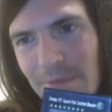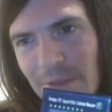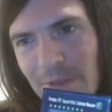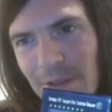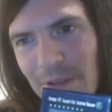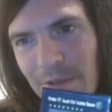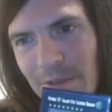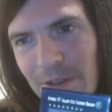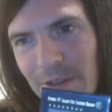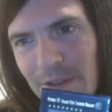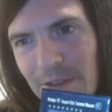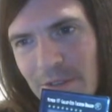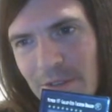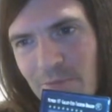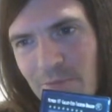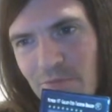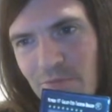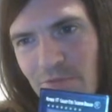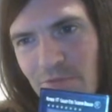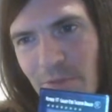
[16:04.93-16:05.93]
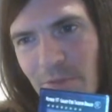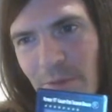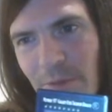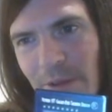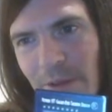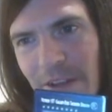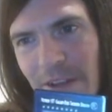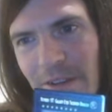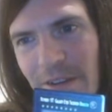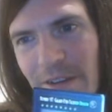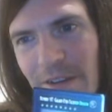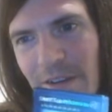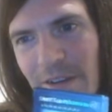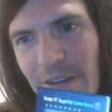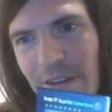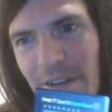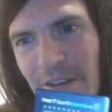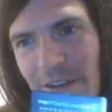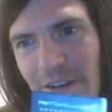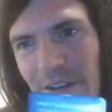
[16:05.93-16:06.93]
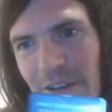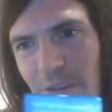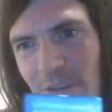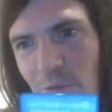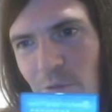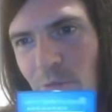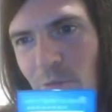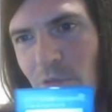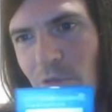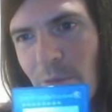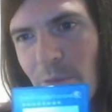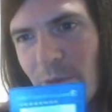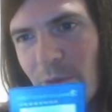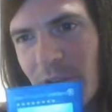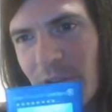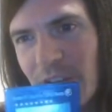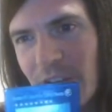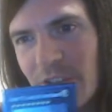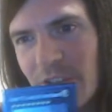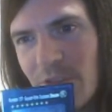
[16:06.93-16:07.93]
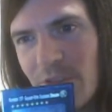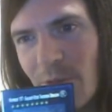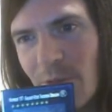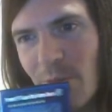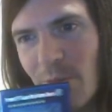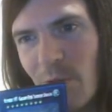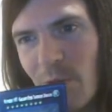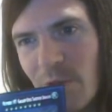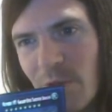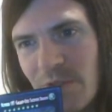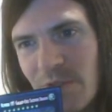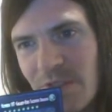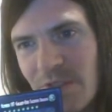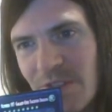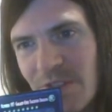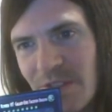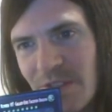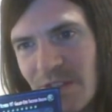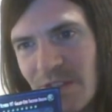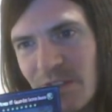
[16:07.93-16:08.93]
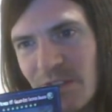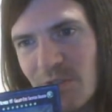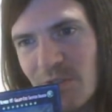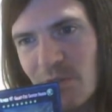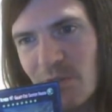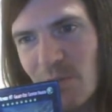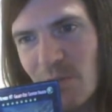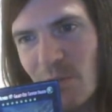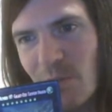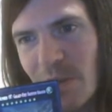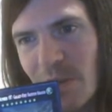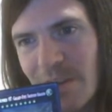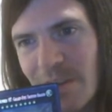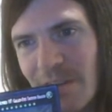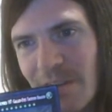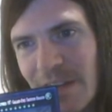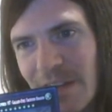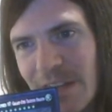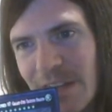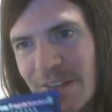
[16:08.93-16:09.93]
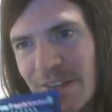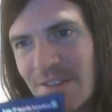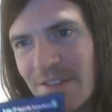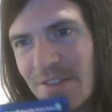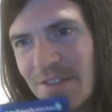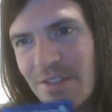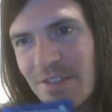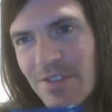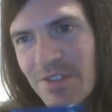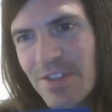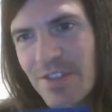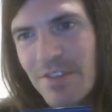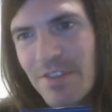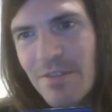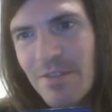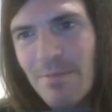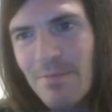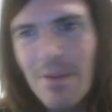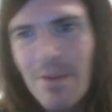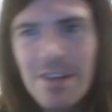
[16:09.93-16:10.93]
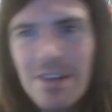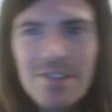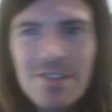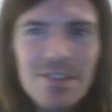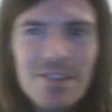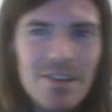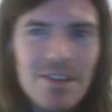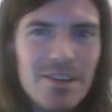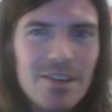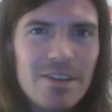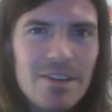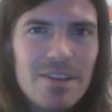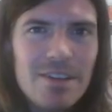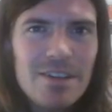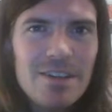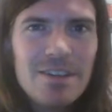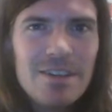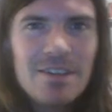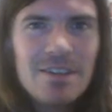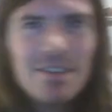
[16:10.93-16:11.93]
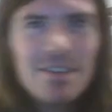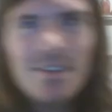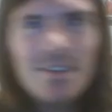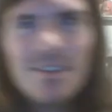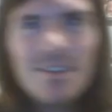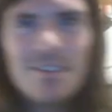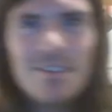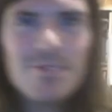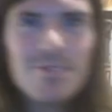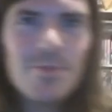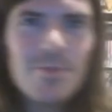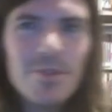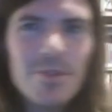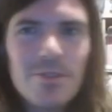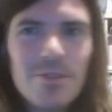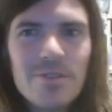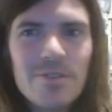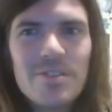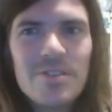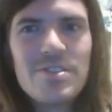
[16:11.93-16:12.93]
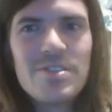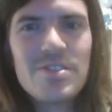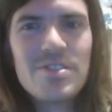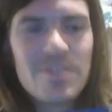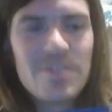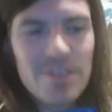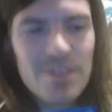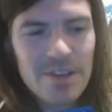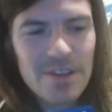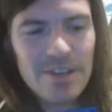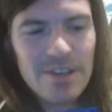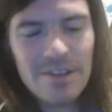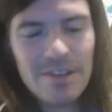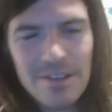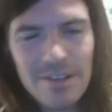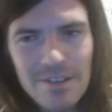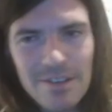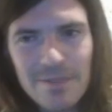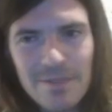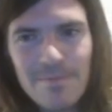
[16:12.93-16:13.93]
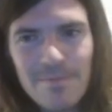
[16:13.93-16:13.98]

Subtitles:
it's probably it will probably get to a point in the duel where it doesn't even matter. Let's be honest. And